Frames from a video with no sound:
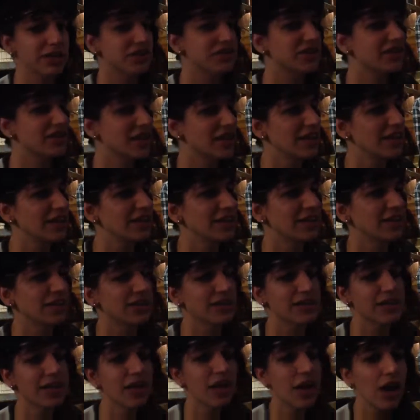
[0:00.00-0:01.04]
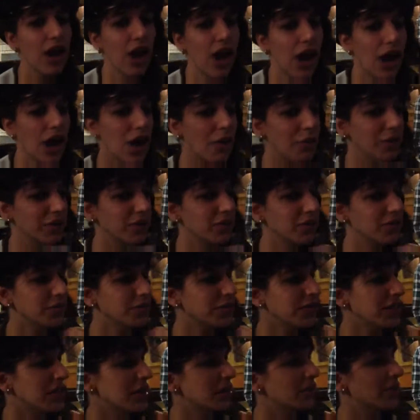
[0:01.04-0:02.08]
years, 10 years. What do you think